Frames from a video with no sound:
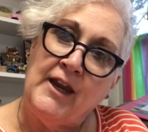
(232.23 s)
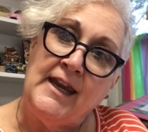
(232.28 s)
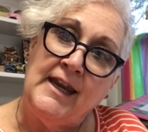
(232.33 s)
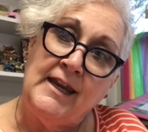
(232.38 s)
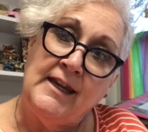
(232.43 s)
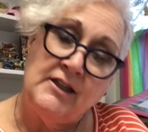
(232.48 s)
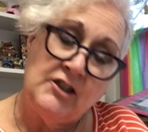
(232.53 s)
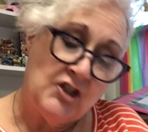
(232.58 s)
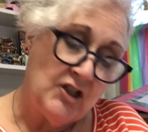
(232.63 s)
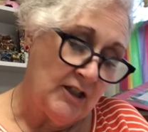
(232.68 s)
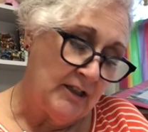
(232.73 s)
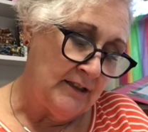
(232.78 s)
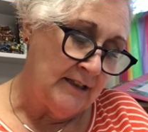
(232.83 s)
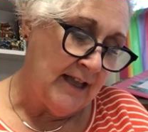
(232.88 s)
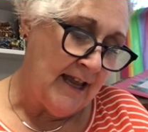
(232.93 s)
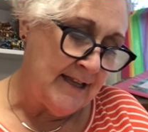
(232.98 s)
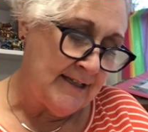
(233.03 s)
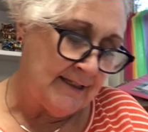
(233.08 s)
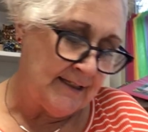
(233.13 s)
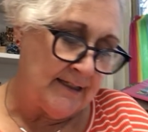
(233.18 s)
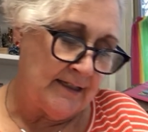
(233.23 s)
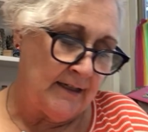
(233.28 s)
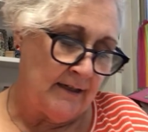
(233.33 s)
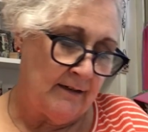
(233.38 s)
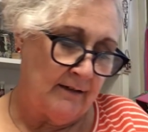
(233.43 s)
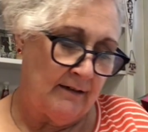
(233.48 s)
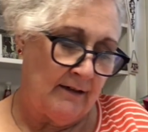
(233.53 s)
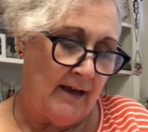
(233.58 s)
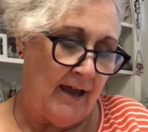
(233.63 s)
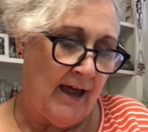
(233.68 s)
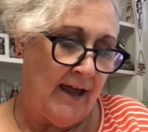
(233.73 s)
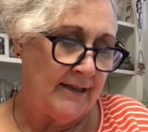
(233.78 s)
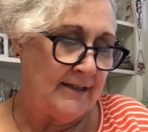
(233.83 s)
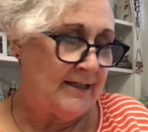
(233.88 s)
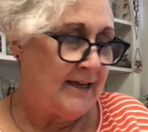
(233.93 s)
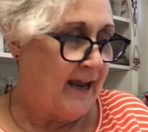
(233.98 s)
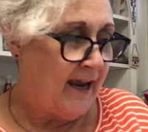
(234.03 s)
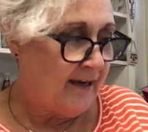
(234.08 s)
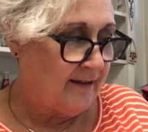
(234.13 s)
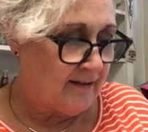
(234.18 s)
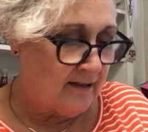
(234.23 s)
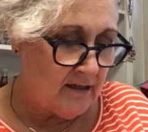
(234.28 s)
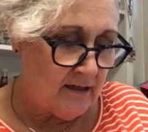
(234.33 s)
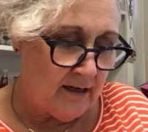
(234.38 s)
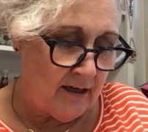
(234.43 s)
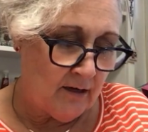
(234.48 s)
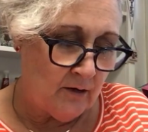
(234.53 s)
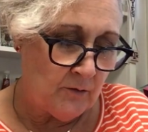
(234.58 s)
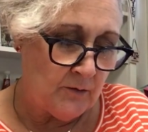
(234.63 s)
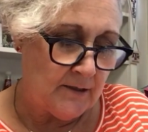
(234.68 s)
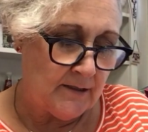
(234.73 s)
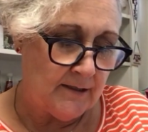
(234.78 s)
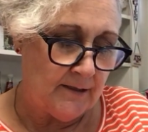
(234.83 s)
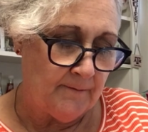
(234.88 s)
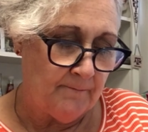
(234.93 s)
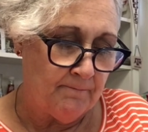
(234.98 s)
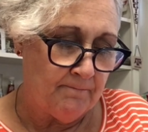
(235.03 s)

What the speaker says: each lesson. I take the notes,